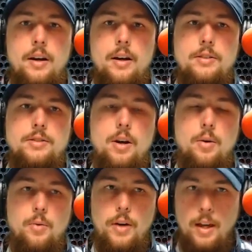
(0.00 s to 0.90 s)

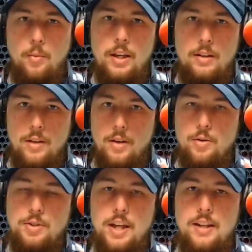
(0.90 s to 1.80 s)
So, and we
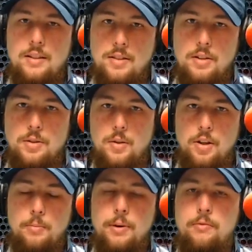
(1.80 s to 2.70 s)
understand this also a
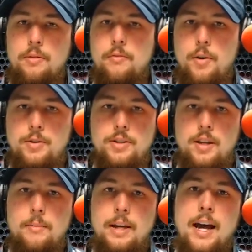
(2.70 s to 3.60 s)
little bit from the verses
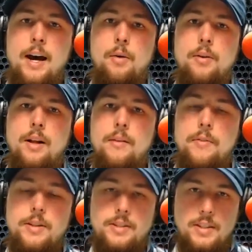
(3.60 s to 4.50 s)
coming out.
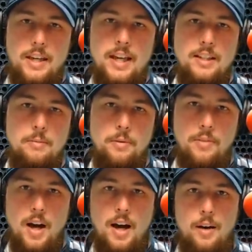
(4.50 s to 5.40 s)
This is the kingdom of
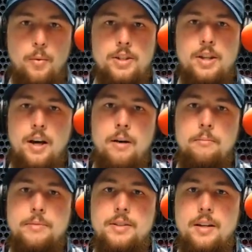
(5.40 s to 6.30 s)
God which
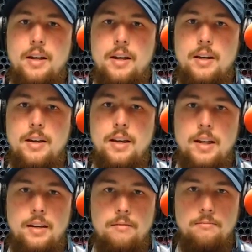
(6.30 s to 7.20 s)
comes
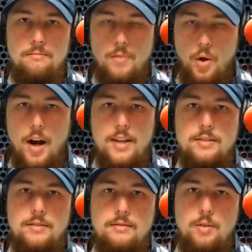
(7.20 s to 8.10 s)
in
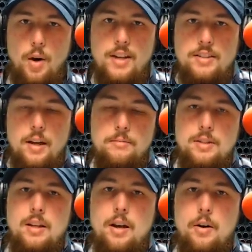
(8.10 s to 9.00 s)
Christ. Christ comes to
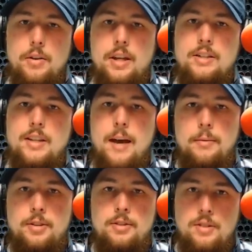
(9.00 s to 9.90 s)
the earth, he
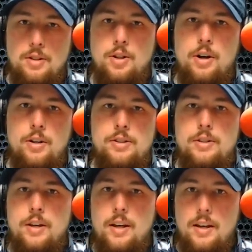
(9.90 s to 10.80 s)
establishes the church,
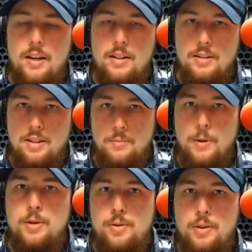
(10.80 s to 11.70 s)
his
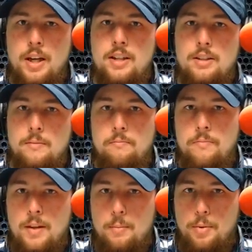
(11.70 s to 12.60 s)
spiritual kingdom
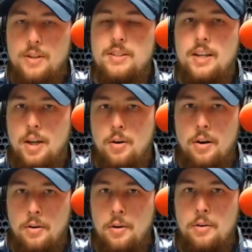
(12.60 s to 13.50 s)
present here
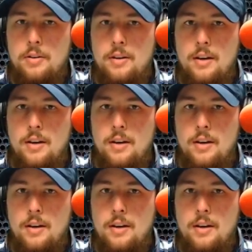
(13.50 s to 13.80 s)
on earth.